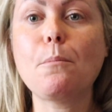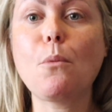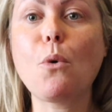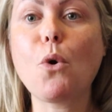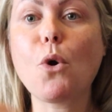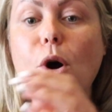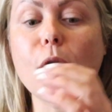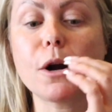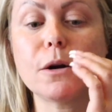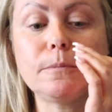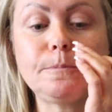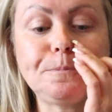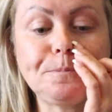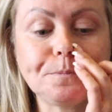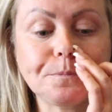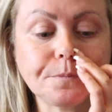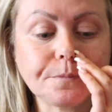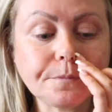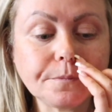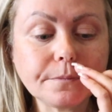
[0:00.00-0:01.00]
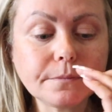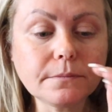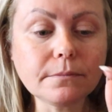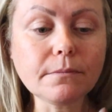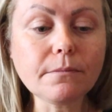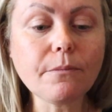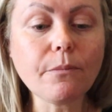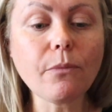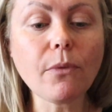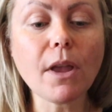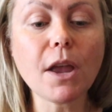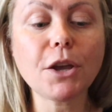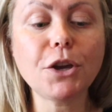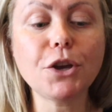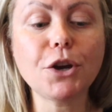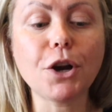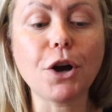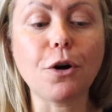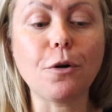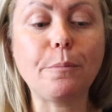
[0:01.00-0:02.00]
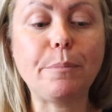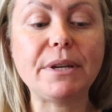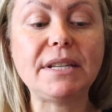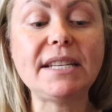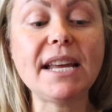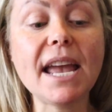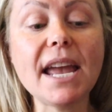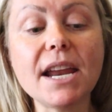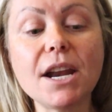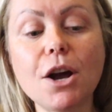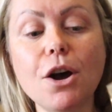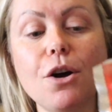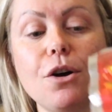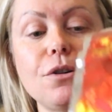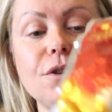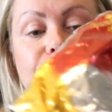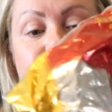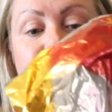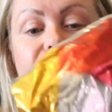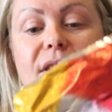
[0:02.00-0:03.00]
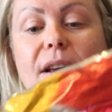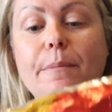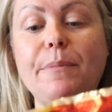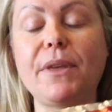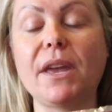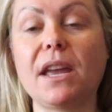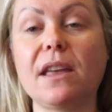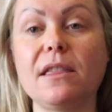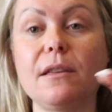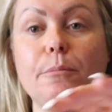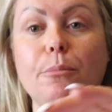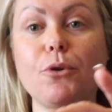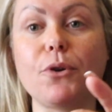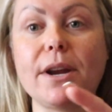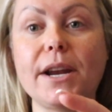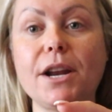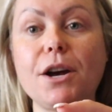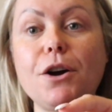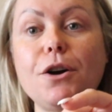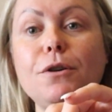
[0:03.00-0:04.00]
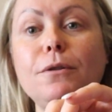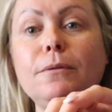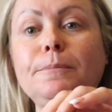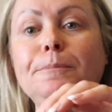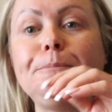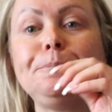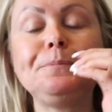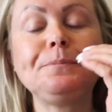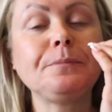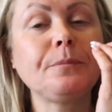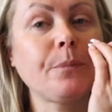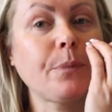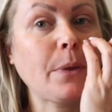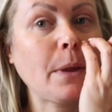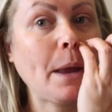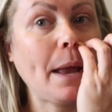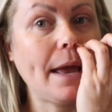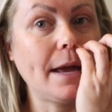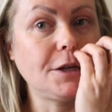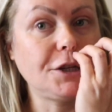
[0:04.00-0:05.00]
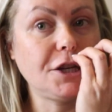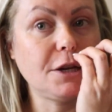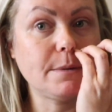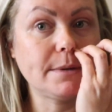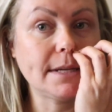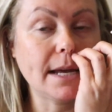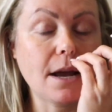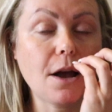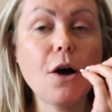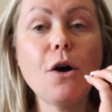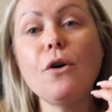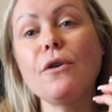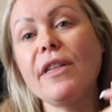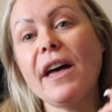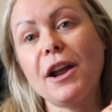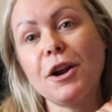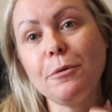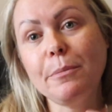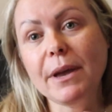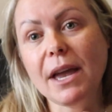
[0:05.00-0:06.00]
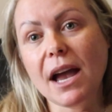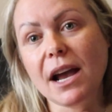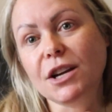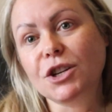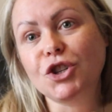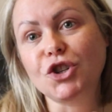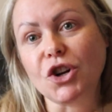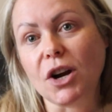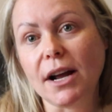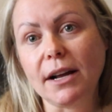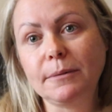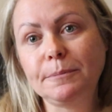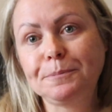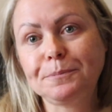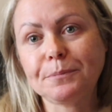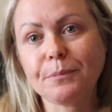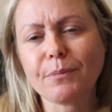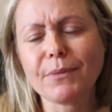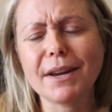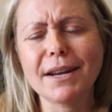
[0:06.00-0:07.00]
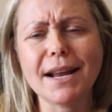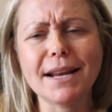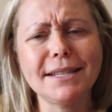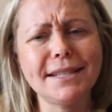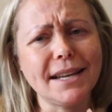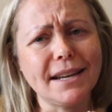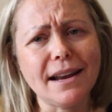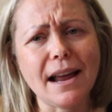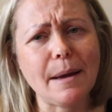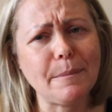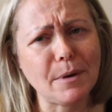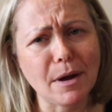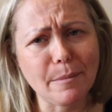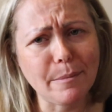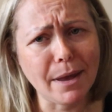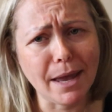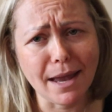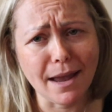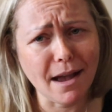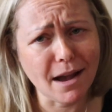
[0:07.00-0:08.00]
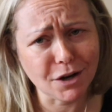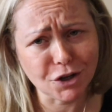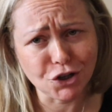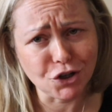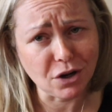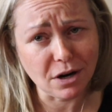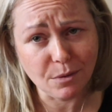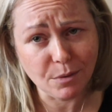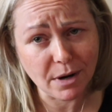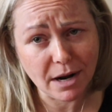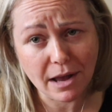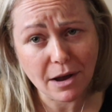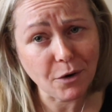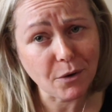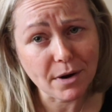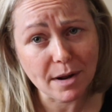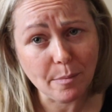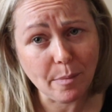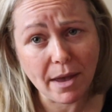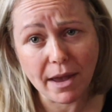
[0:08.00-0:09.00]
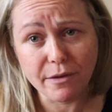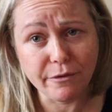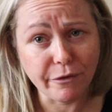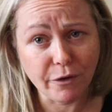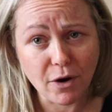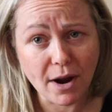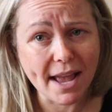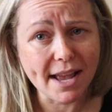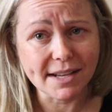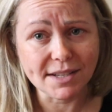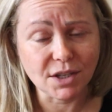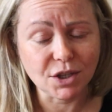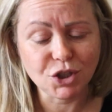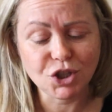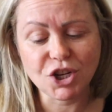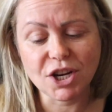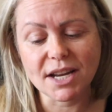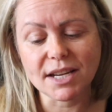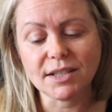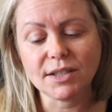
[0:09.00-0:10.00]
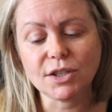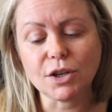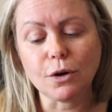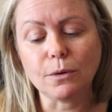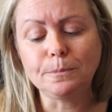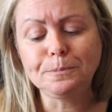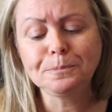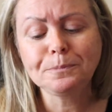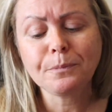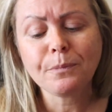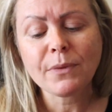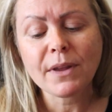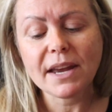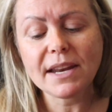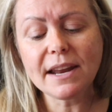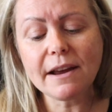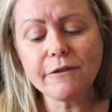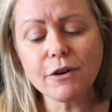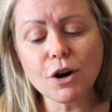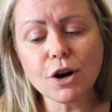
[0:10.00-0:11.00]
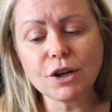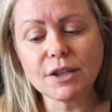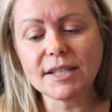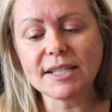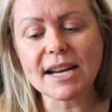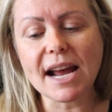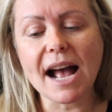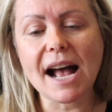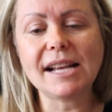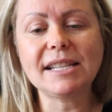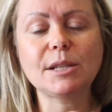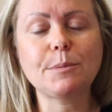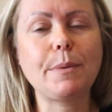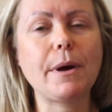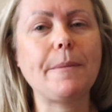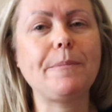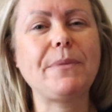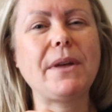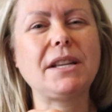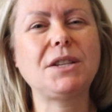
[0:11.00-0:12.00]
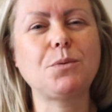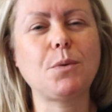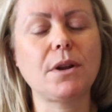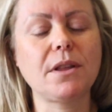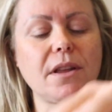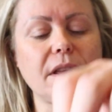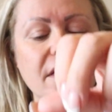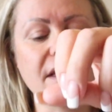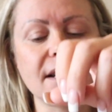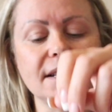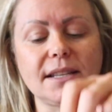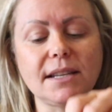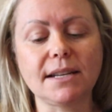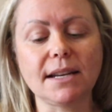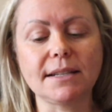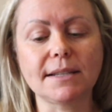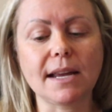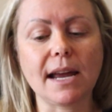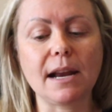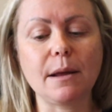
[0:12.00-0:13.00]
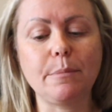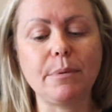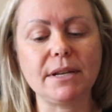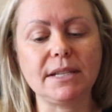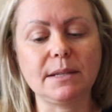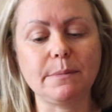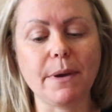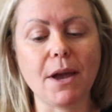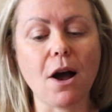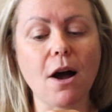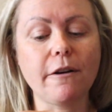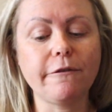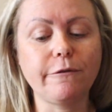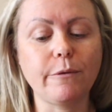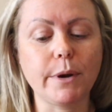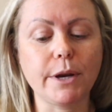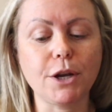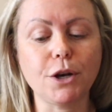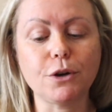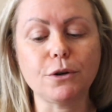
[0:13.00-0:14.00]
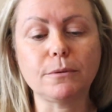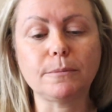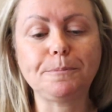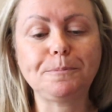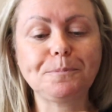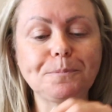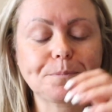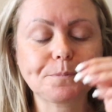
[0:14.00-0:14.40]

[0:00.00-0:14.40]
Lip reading: more, you know, potatoes or something in the burrito. And she was like, oh, that'll be extra. And I said, I'm not paying extra when I already paid for eggs and cheese. So it never hurts to ask, but that's one of the things that does kind of piss me off when you